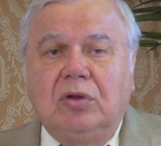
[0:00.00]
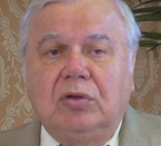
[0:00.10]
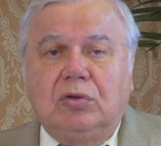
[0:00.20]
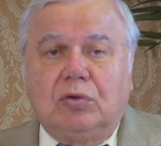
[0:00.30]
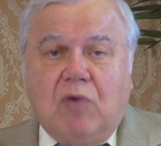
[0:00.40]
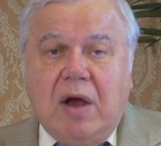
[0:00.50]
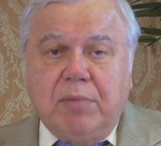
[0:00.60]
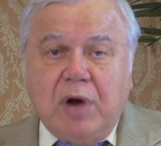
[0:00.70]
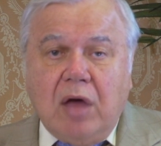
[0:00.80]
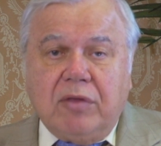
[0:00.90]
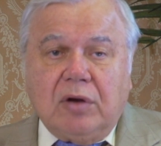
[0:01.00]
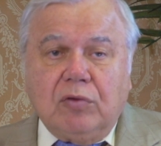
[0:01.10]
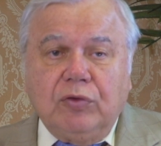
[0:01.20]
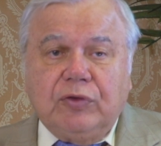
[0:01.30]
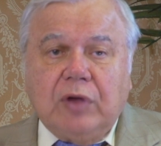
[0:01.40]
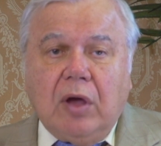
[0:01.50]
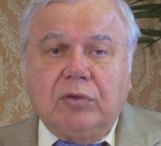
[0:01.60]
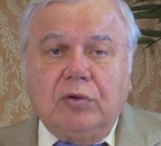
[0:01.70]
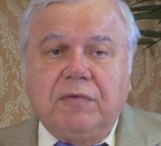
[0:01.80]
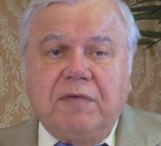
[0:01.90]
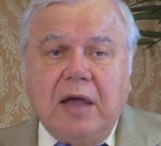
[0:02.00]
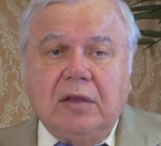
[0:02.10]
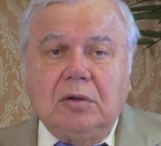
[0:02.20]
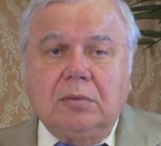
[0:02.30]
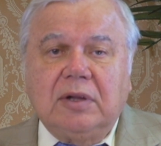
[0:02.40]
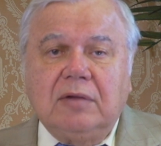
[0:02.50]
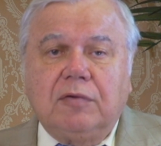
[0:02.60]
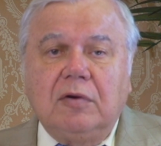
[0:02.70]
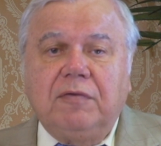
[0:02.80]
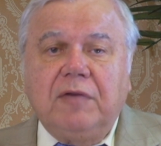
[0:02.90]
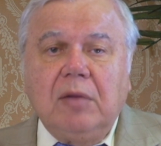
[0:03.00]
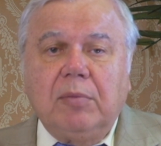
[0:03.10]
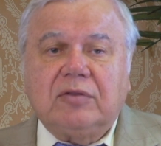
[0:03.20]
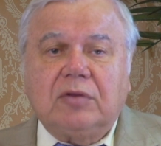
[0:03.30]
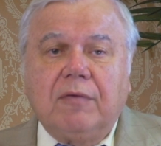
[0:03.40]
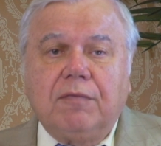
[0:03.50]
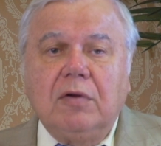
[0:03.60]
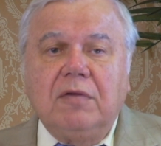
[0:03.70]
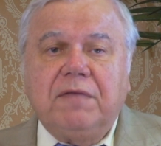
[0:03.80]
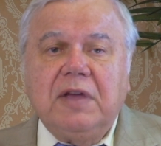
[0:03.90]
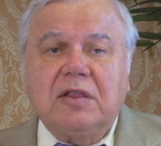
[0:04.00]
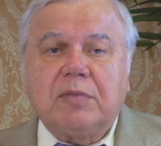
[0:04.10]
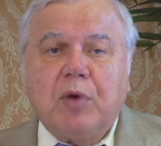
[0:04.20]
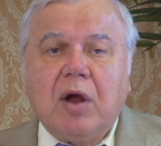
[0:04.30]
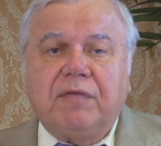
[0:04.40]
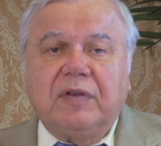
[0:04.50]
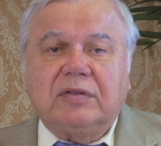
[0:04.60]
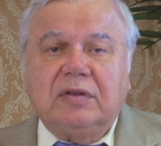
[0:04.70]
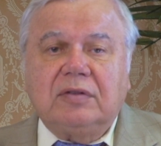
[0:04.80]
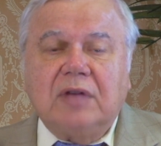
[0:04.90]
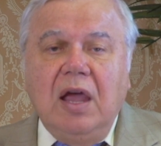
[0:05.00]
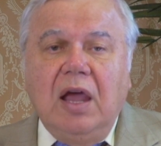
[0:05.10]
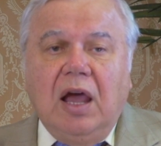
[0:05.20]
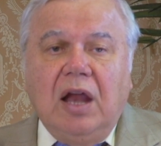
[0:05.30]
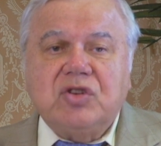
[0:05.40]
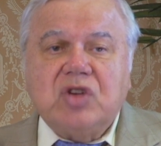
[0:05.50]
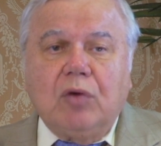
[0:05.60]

To one brother who sought to find double fulfillments of fulfilled prophecies, L.G.